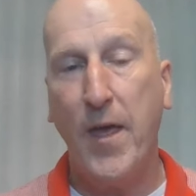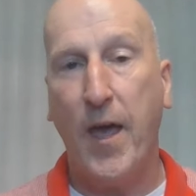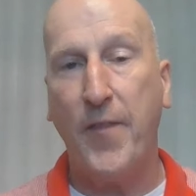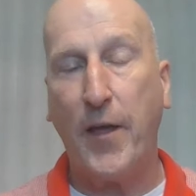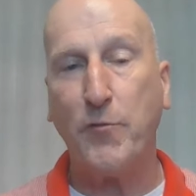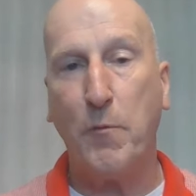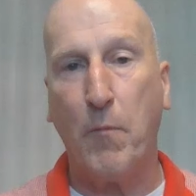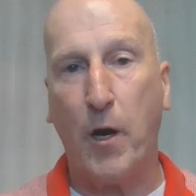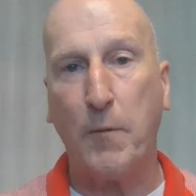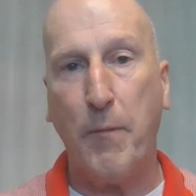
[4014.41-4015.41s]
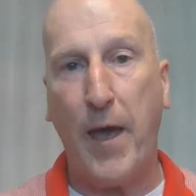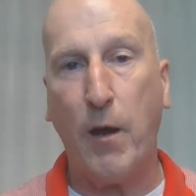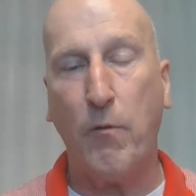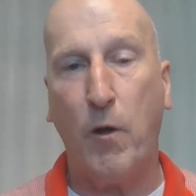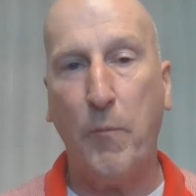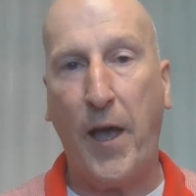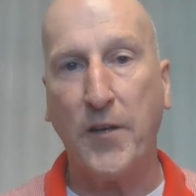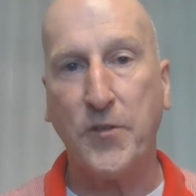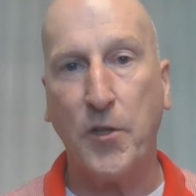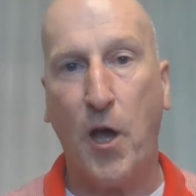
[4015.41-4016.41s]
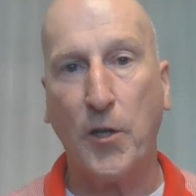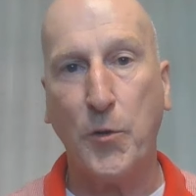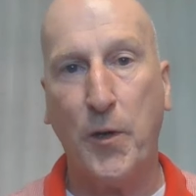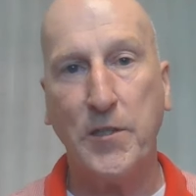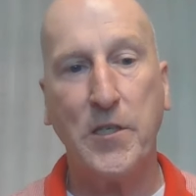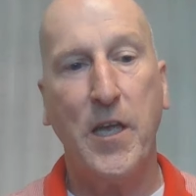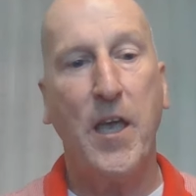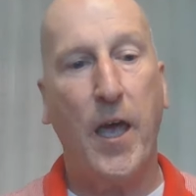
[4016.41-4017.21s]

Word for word: and that's what Mark Bagwell passed along to us.